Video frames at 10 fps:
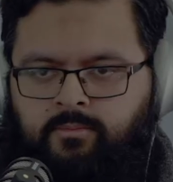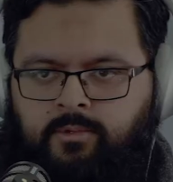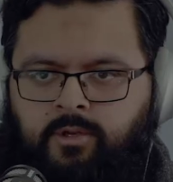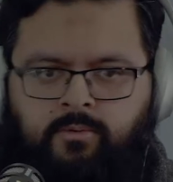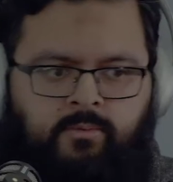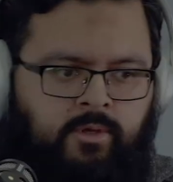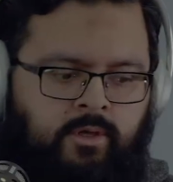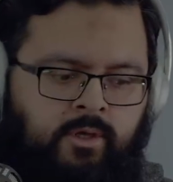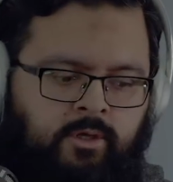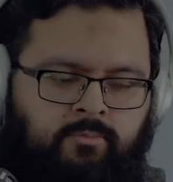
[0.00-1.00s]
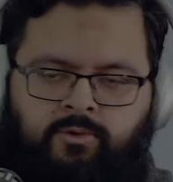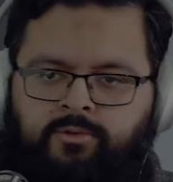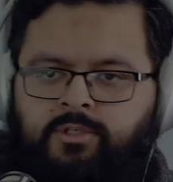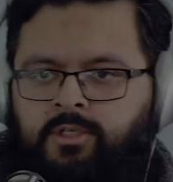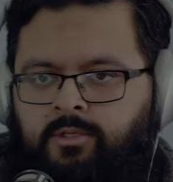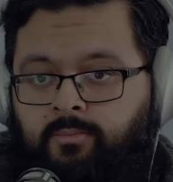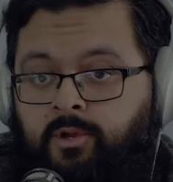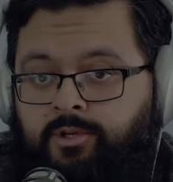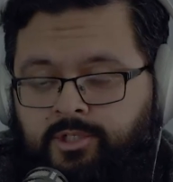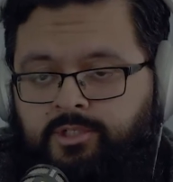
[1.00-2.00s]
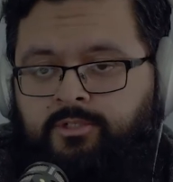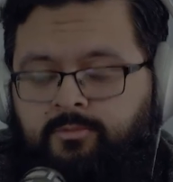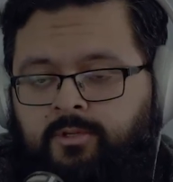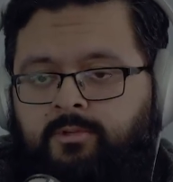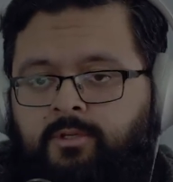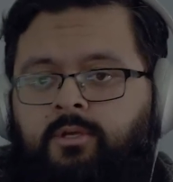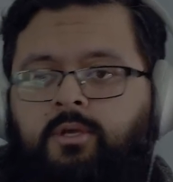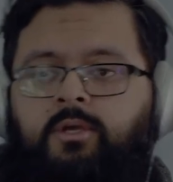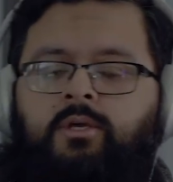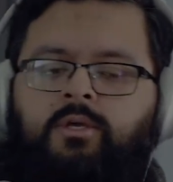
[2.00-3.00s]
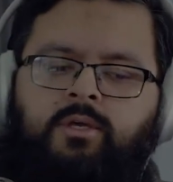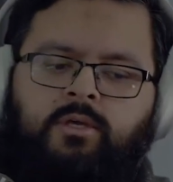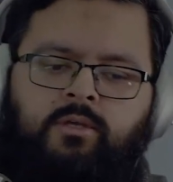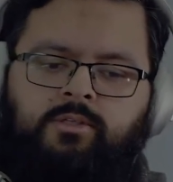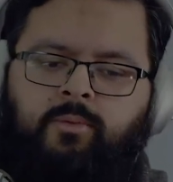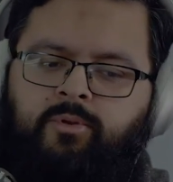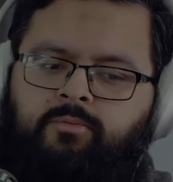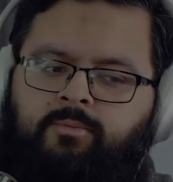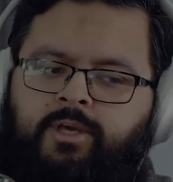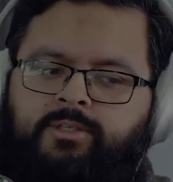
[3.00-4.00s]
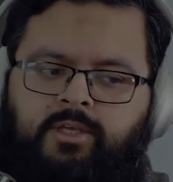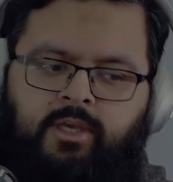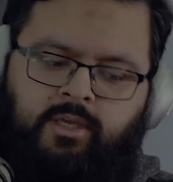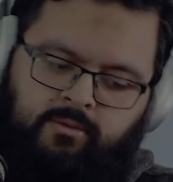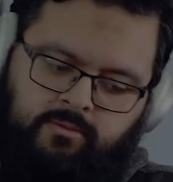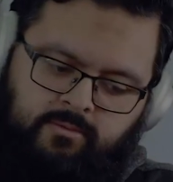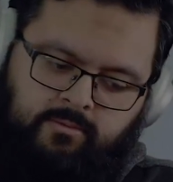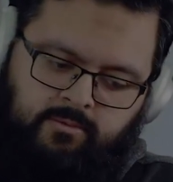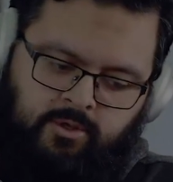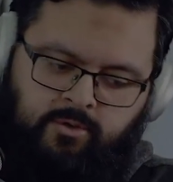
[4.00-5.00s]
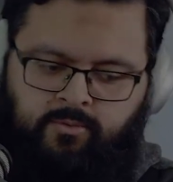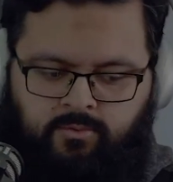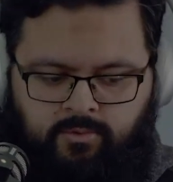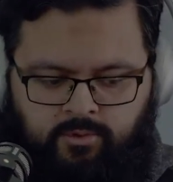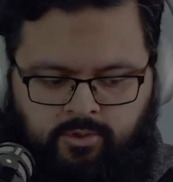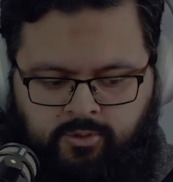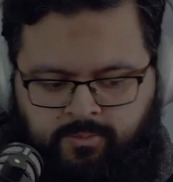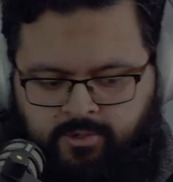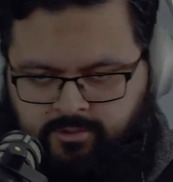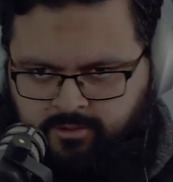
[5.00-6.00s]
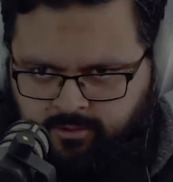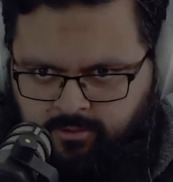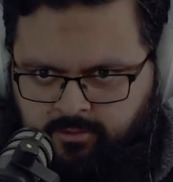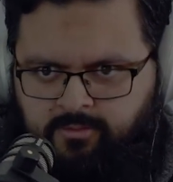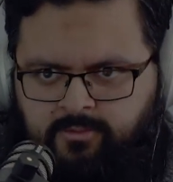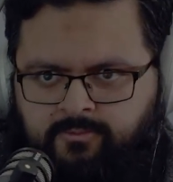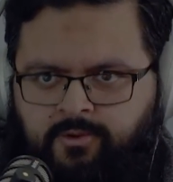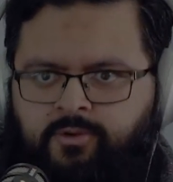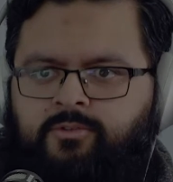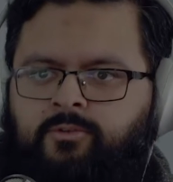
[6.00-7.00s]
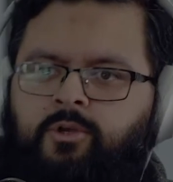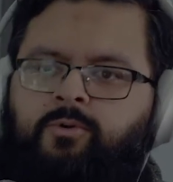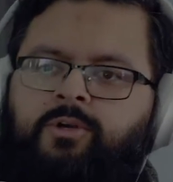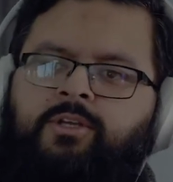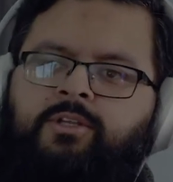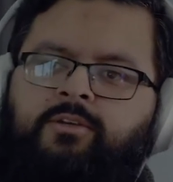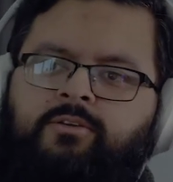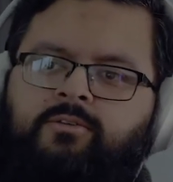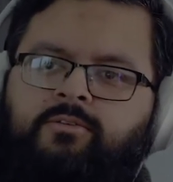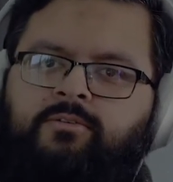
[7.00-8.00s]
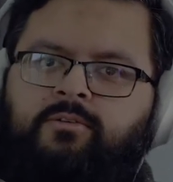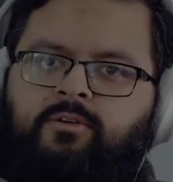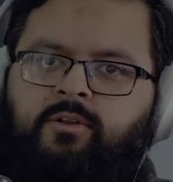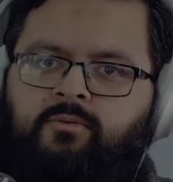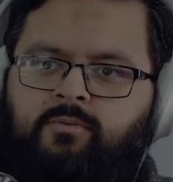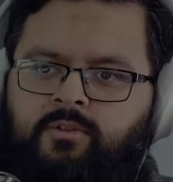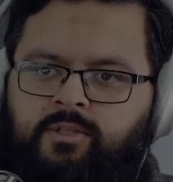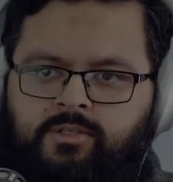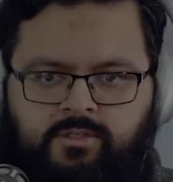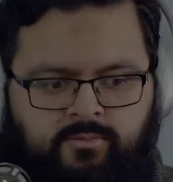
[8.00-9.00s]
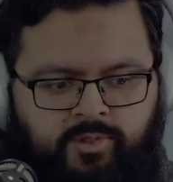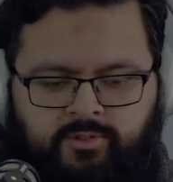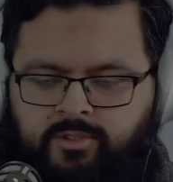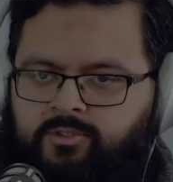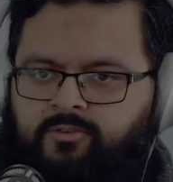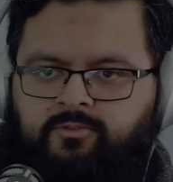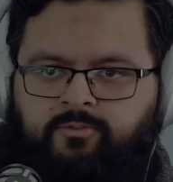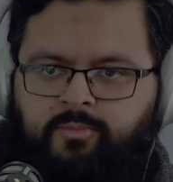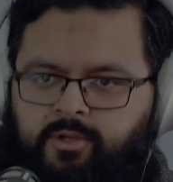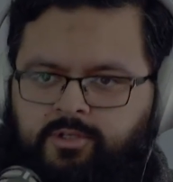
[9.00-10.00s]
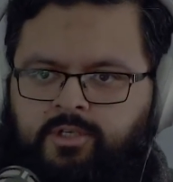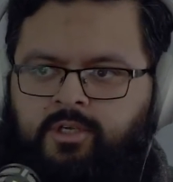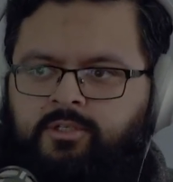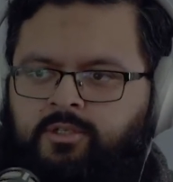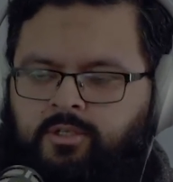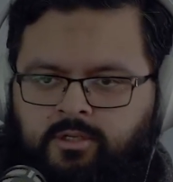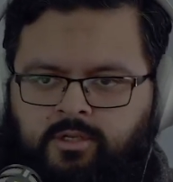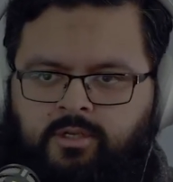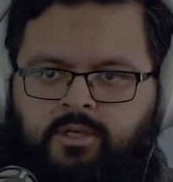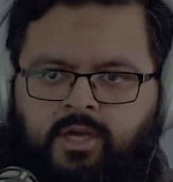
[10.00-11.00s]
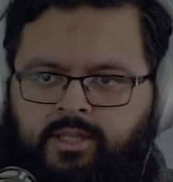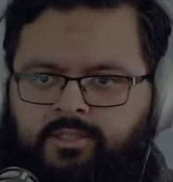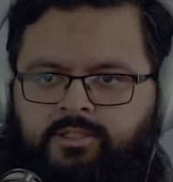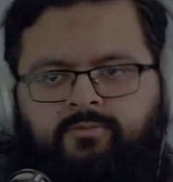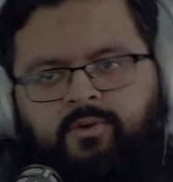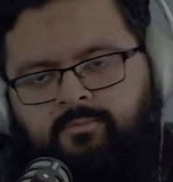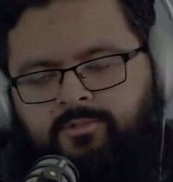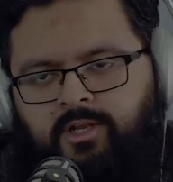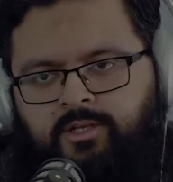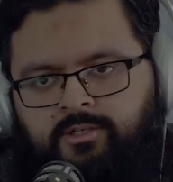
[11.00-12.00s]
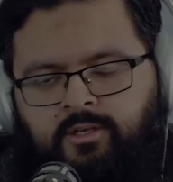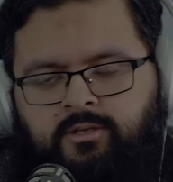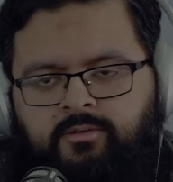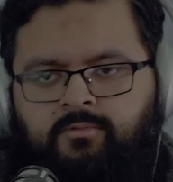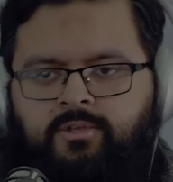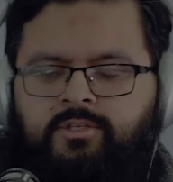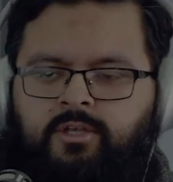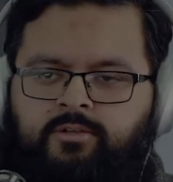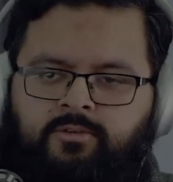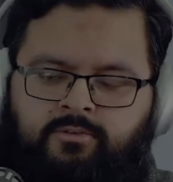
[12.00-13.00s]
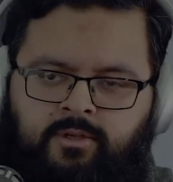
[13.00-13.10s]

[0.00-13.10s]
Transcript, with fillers: you know, uh, community, politicians maybe. Some people might say, no, you're supposed to focus on tawheed, you know, this business of politics and other stuff comes later. What do you say to those